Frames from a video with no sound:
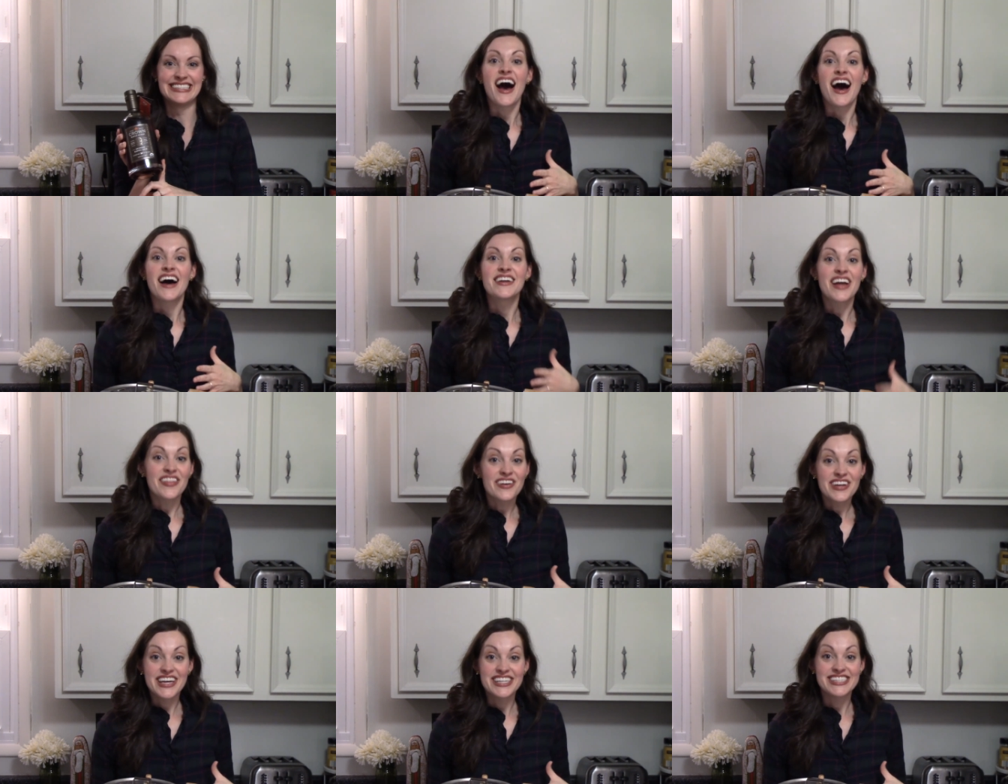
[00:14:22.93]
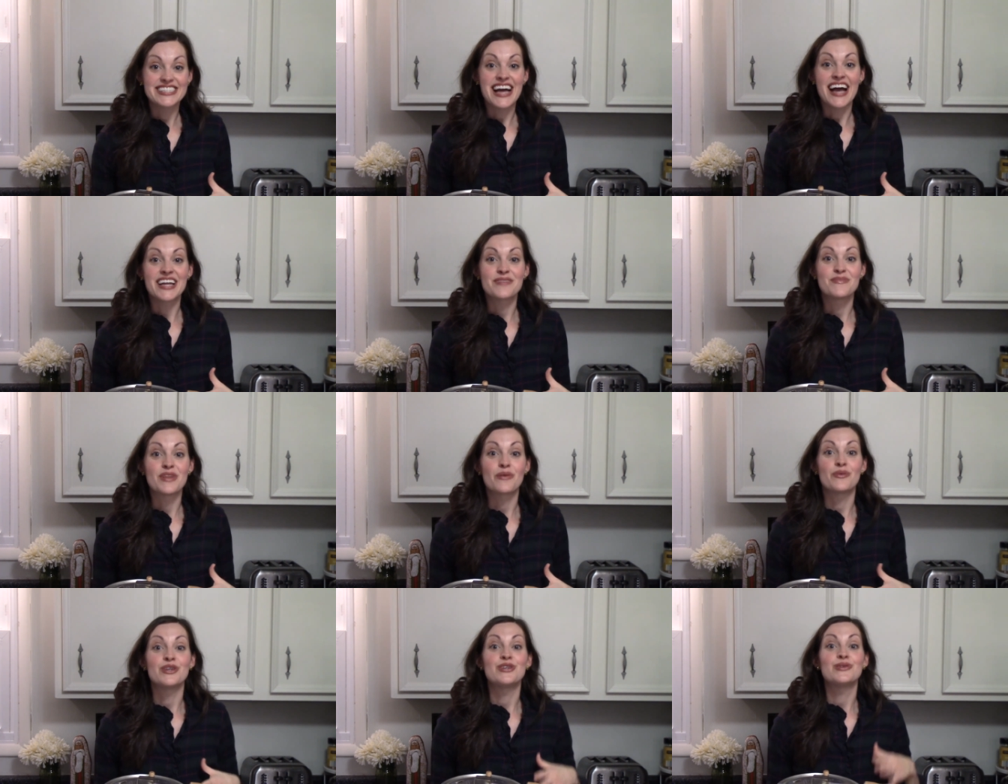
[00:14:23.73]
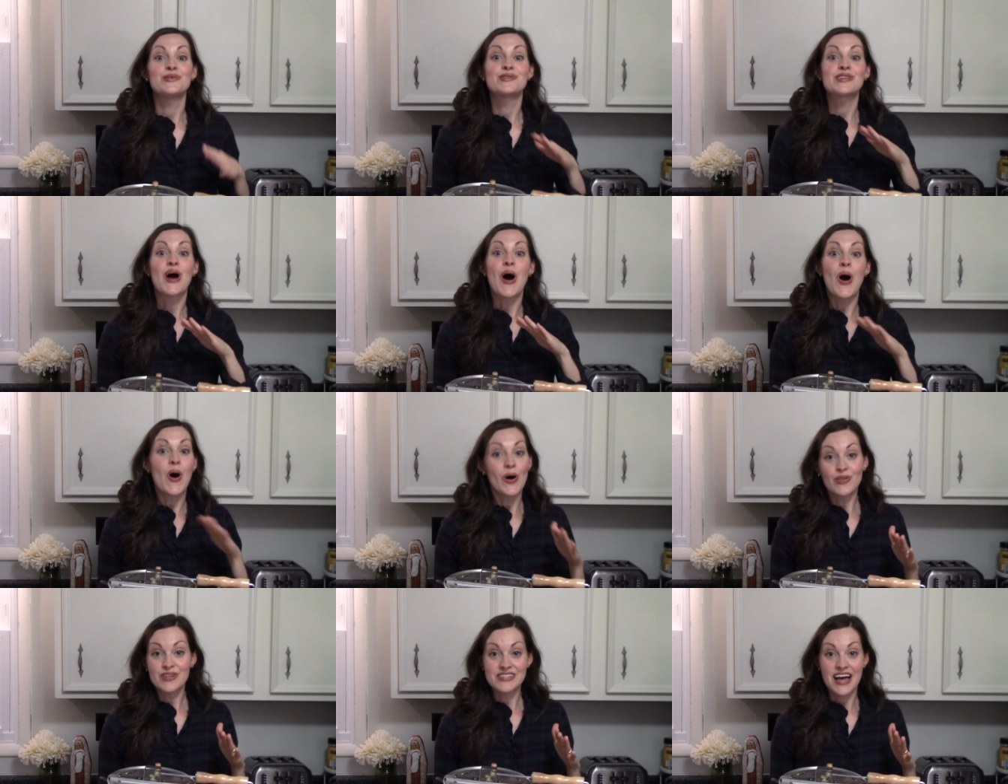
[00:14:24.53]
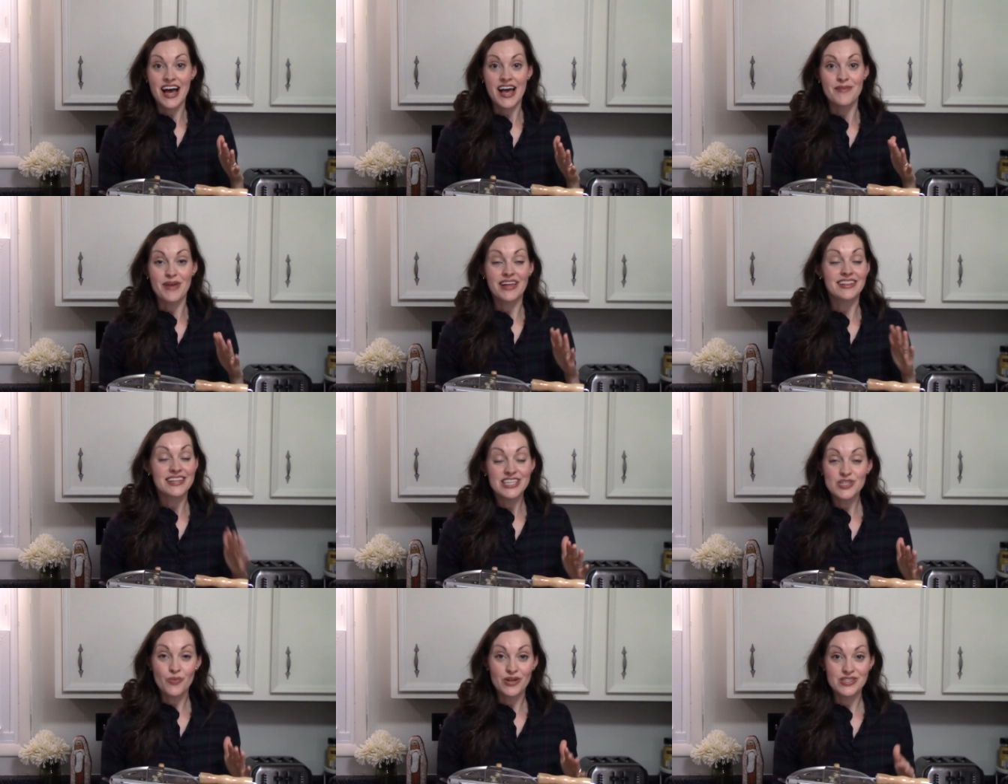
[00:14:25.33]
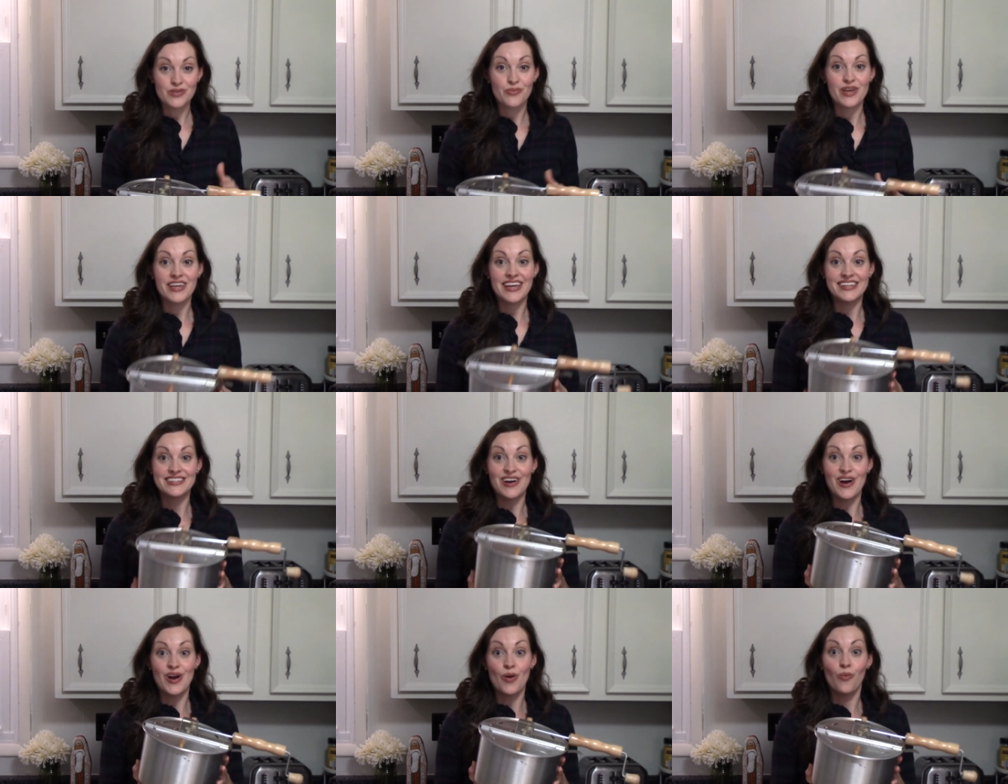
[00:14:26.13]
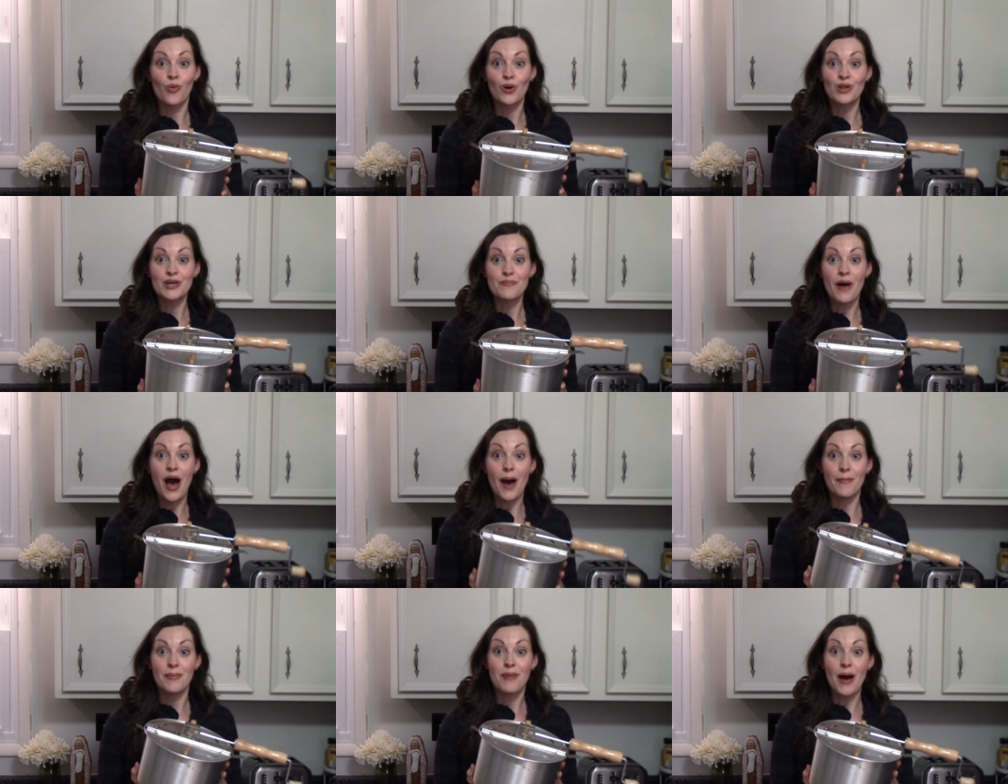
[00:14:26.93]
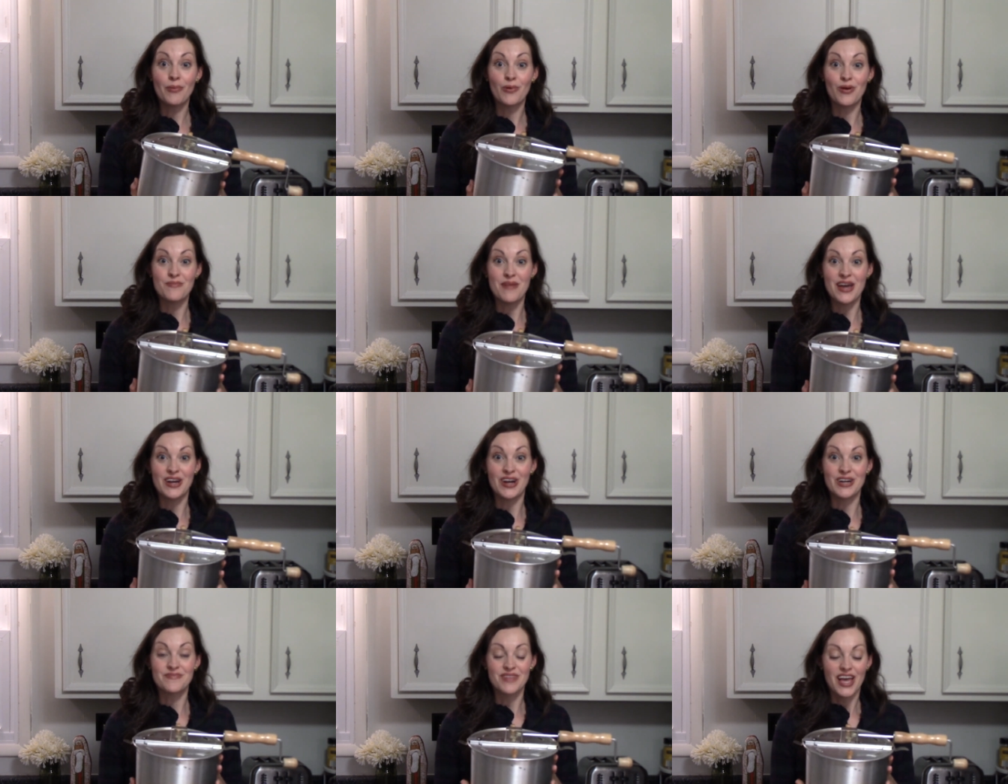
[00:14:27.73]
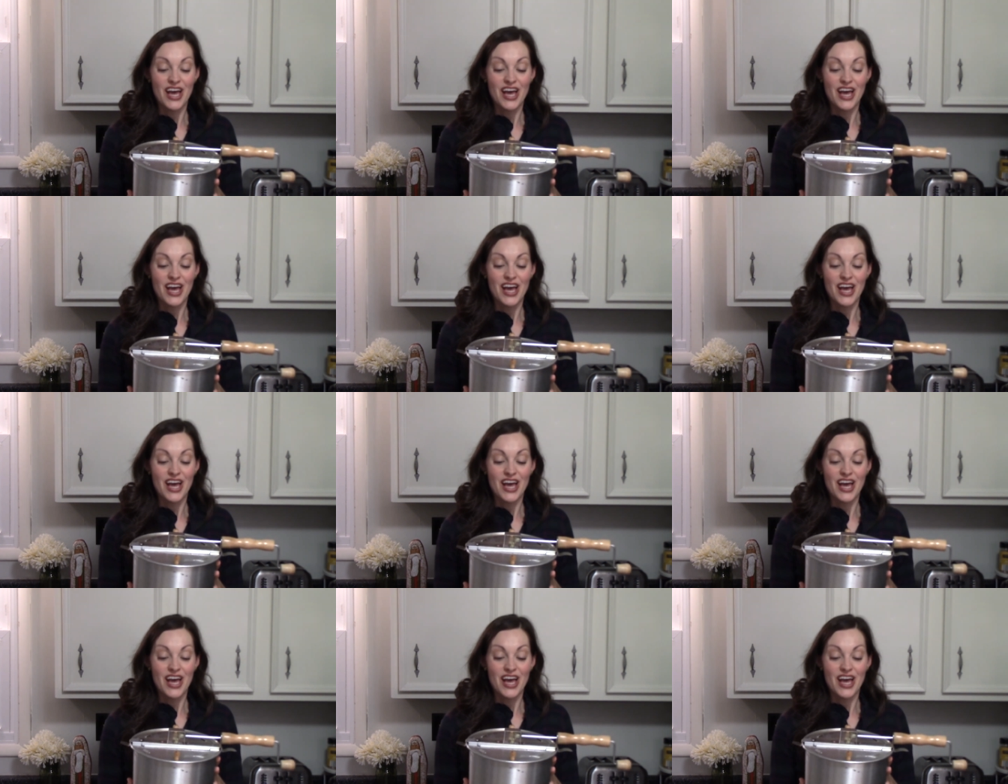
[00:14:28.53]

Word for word: Another kitchen item that we use all the time, at least once a week, is our Whirly Pop popcorn maker.